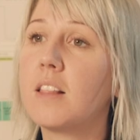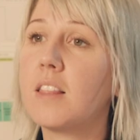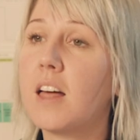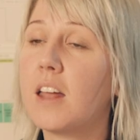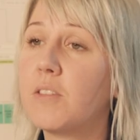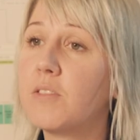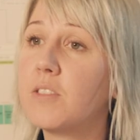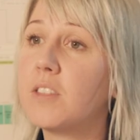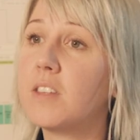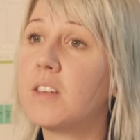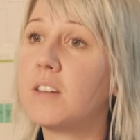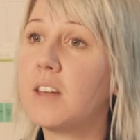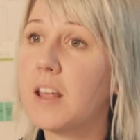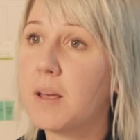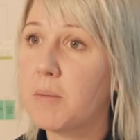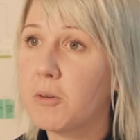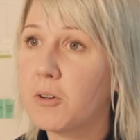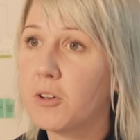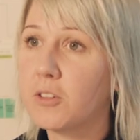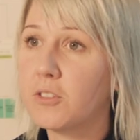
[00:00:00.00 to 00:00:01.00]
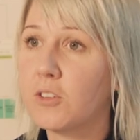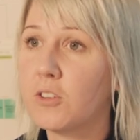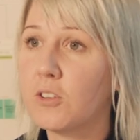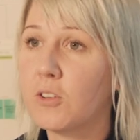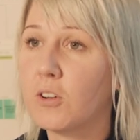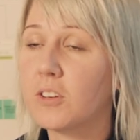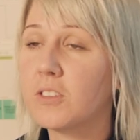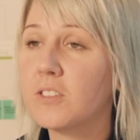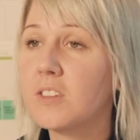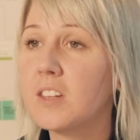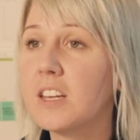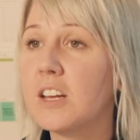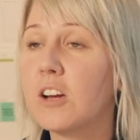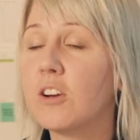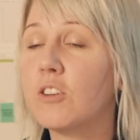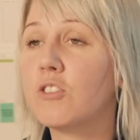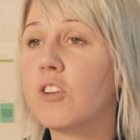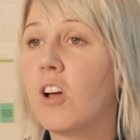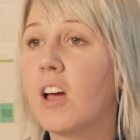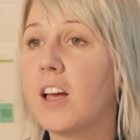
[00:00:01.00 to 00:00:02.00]
lot of the neighborhoods in New York City
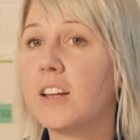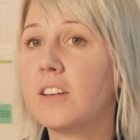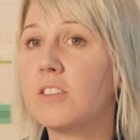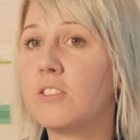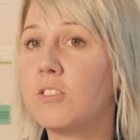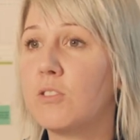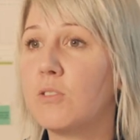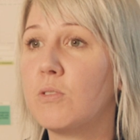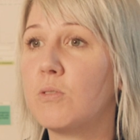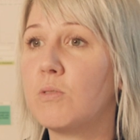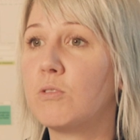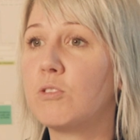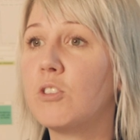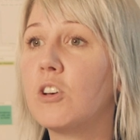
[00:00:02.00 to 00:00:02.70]
are trying to